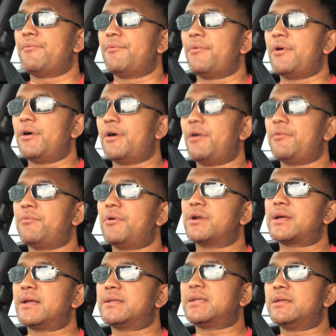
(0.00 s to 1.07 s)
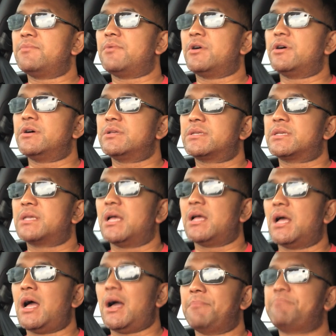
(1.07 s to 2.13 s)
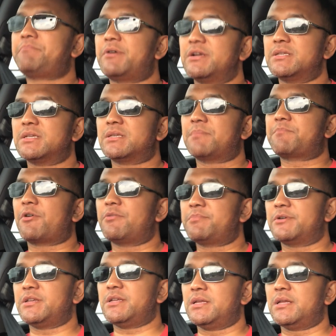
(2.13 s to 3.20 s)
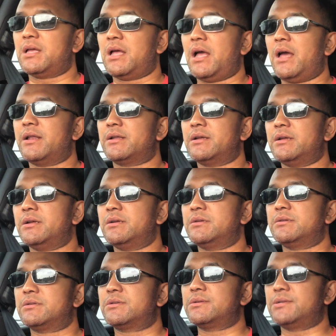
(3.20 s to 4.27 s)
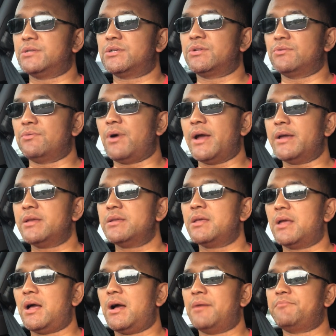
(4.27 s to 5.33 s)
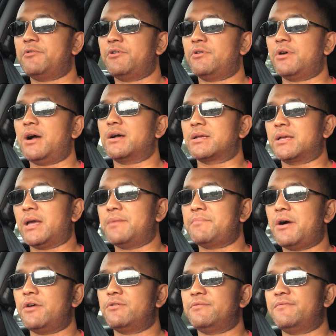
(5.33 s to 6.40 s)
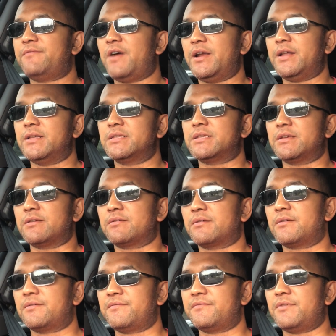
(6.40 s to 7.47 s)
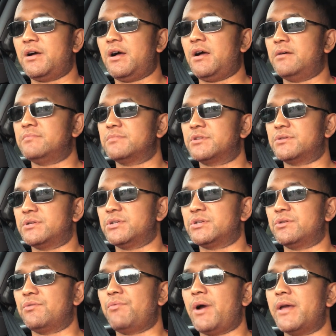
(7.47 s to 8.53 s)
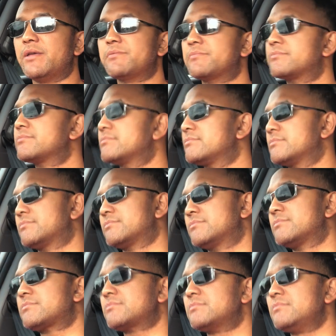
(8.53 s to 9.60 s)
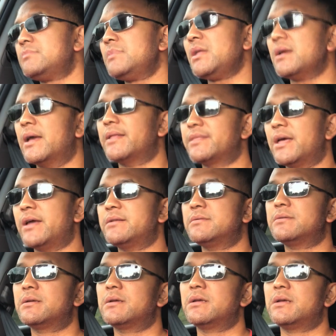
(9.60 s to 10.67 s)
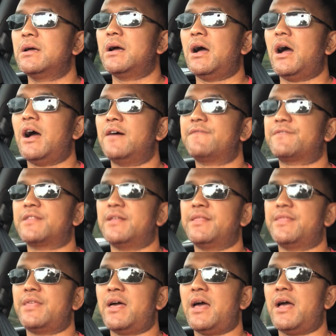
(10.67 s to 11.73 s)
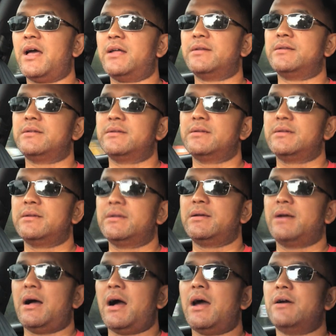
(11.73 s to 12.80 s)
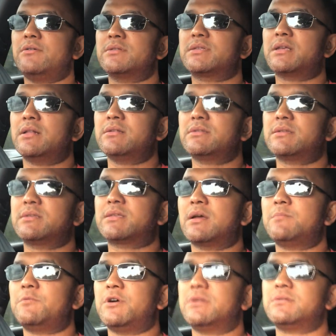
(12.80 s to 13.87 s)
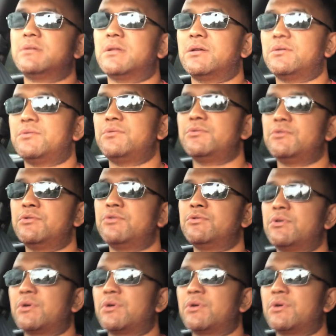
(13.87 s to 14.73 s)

what I did was I purchased a property at a traditional way. I get my own financing traditional way, and then after that I sell it to someone who